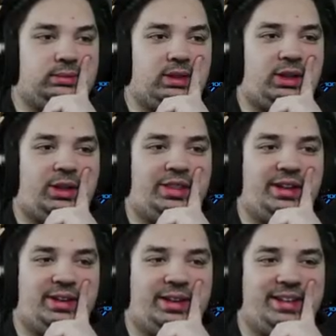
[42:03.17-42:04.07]
Oh,
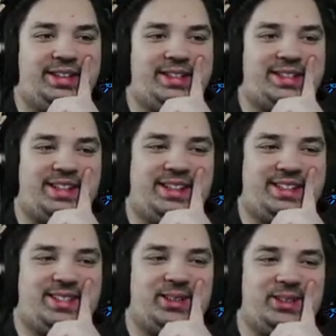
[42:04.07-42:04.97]
there he is. That
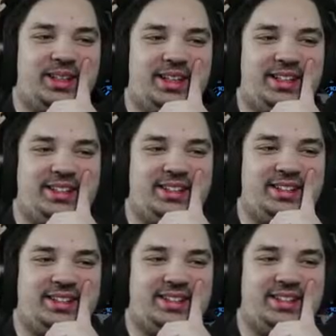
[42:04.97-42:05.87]
is too late.
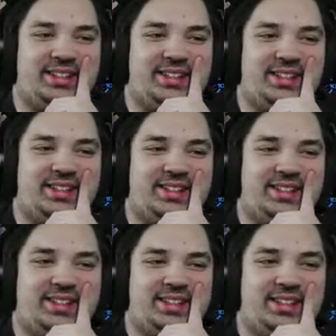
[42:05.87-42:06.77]
Oh,
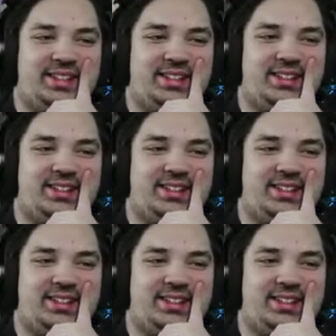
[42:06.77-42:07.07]
no.